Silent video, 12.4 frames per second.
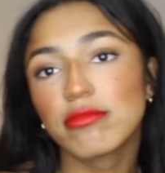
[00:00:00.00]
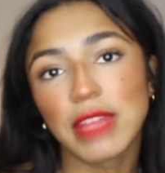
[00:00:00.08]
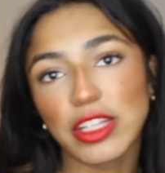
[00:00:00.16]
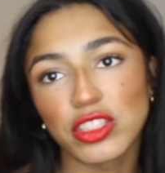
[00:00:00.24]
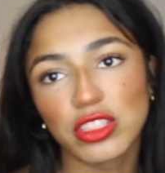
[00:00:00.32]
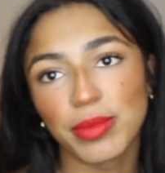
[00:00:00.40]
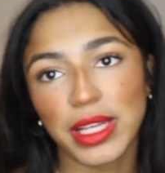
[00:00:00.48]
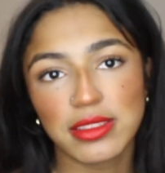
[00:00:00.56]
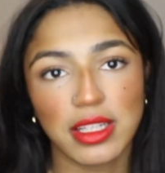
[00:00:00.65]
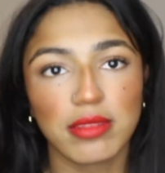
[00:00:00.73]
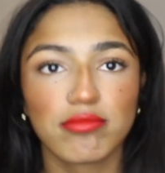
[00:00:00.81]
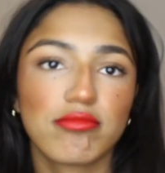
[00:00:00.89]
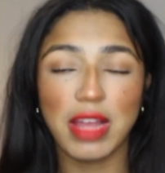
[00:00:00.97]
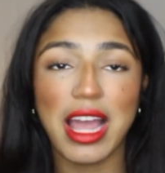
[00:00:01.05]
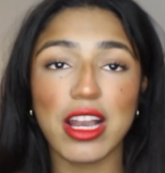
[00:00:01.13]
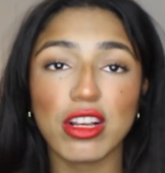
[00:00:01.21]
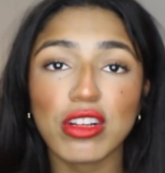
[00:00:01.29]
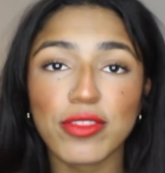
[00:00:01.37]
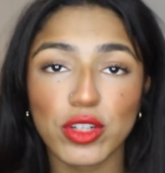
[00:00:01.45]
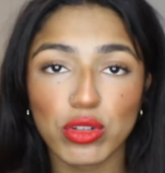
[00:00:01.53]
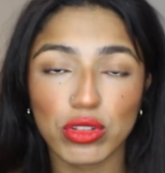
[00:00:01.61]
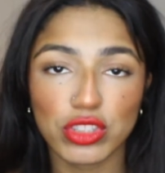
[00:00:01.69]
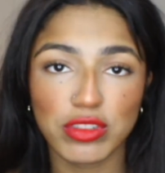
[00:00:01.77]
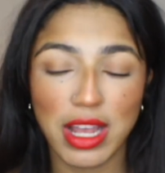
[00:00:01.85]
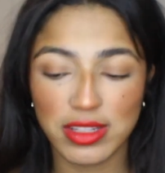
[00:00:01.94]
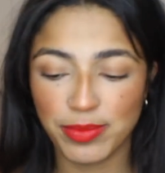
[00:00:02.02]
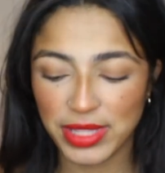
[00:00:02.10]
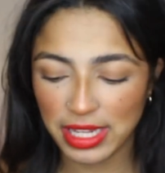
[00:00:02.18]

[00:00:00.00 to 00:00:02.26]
They're just amazing. I love a cord trouser,